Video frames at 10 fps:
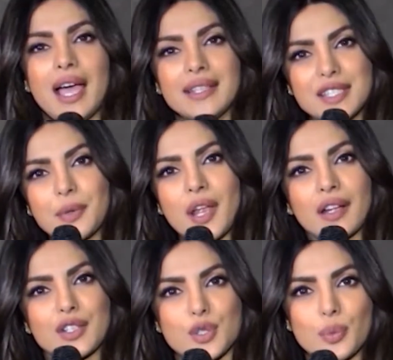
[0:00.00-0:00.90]
Hi, this is
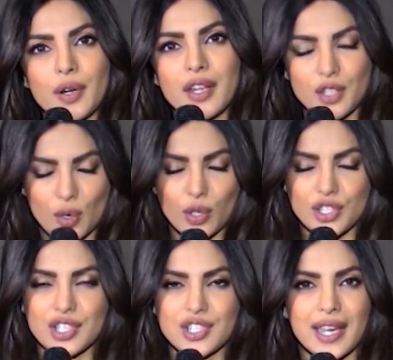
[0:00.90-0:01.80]
Priyanka Chopra and you're
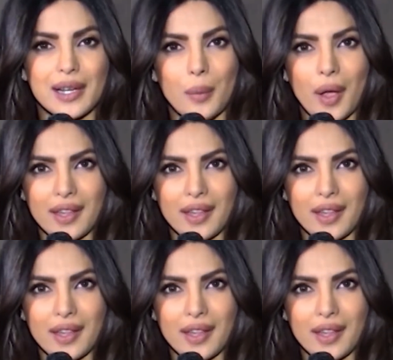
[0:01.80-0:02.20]
watching Channel